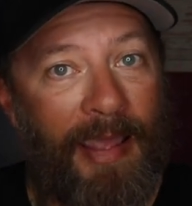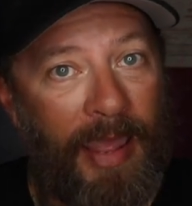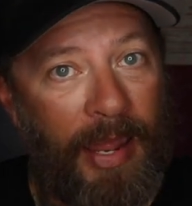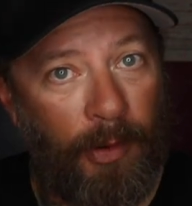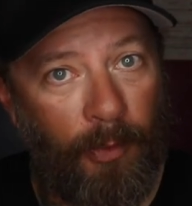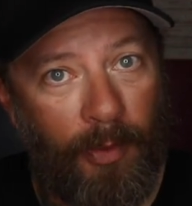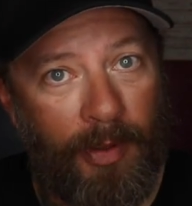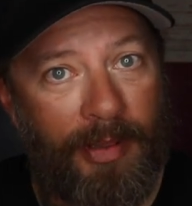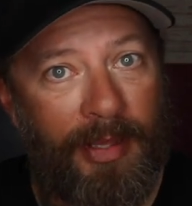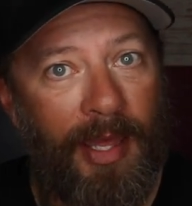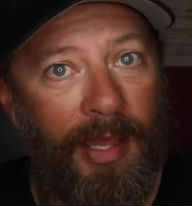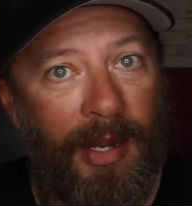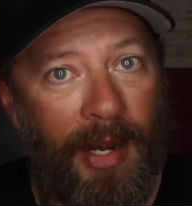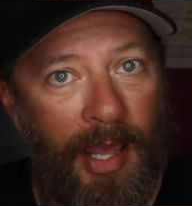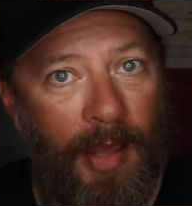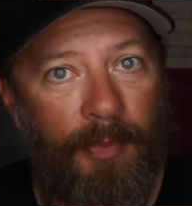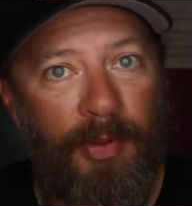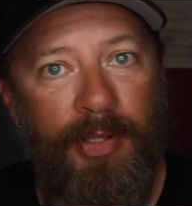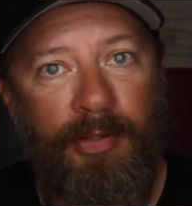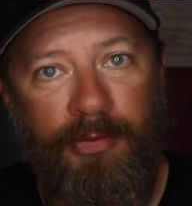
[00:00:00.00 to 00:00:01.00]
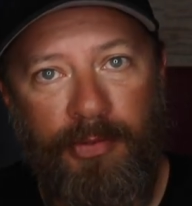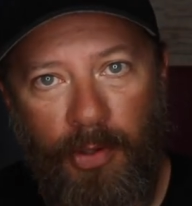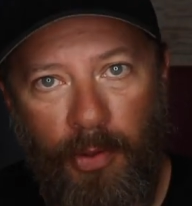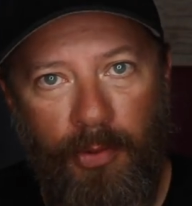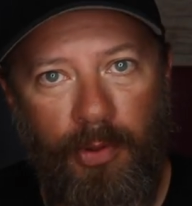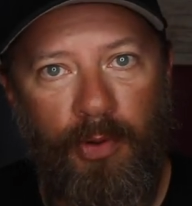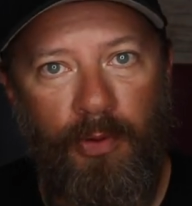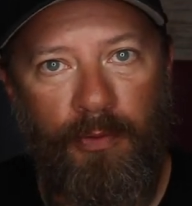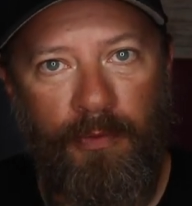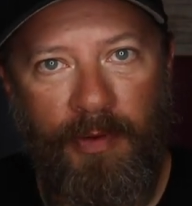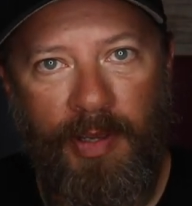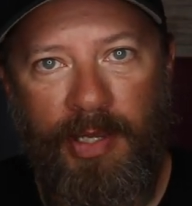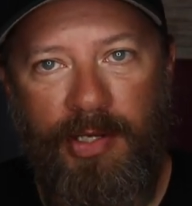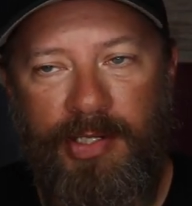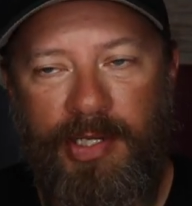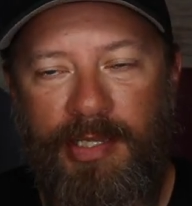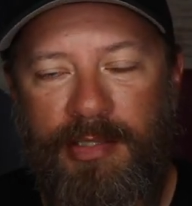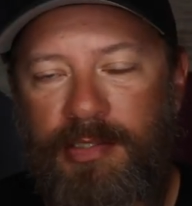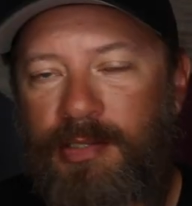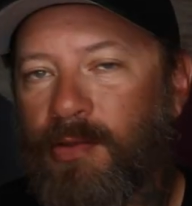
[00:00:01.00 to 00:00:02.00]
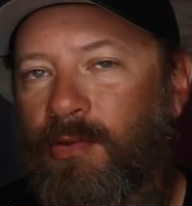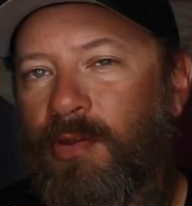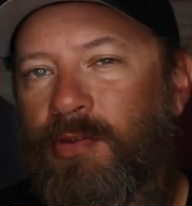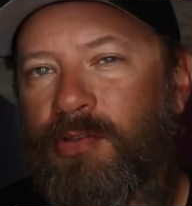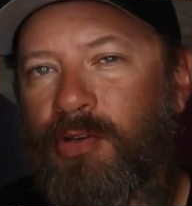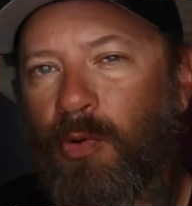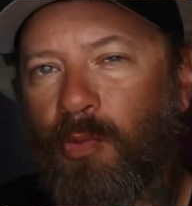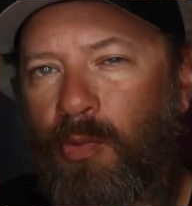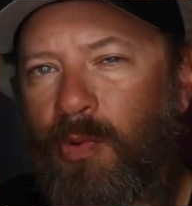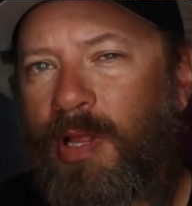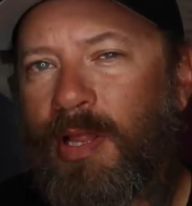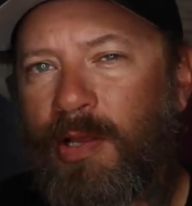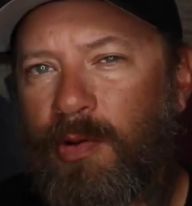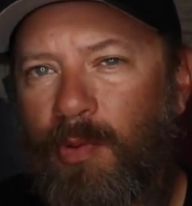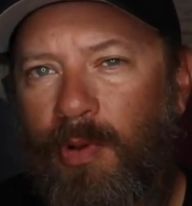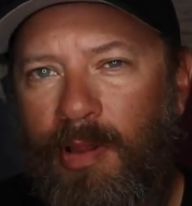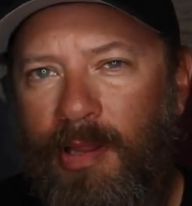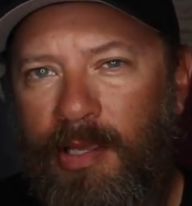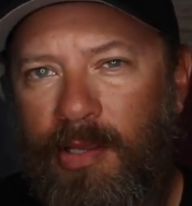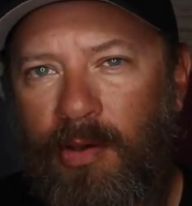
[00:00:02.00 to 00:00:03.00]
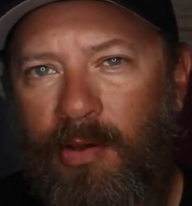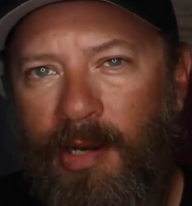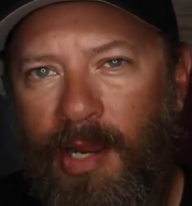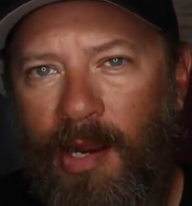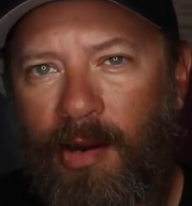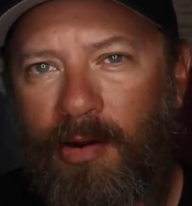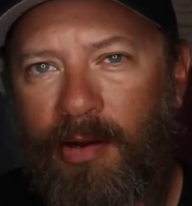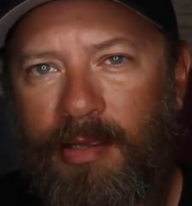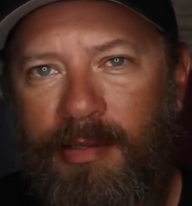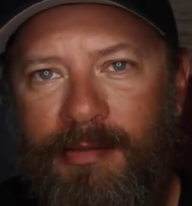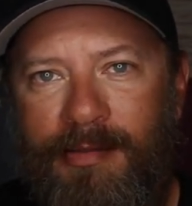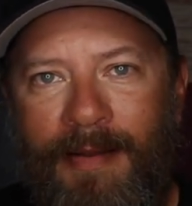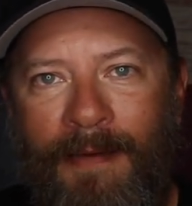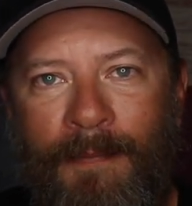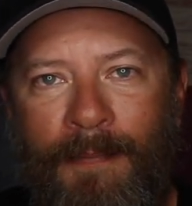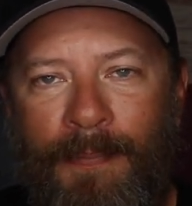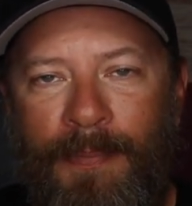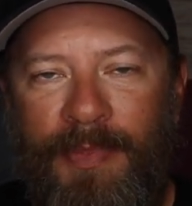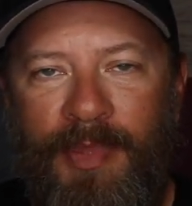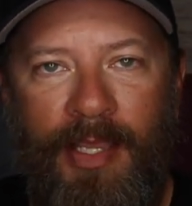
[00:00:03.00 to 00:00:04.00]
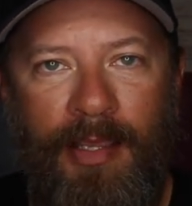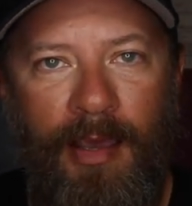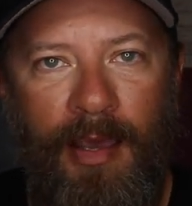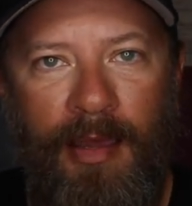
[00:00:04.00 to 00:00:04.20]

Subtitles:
And when that happens, so do fish. And so those are really, really good areas to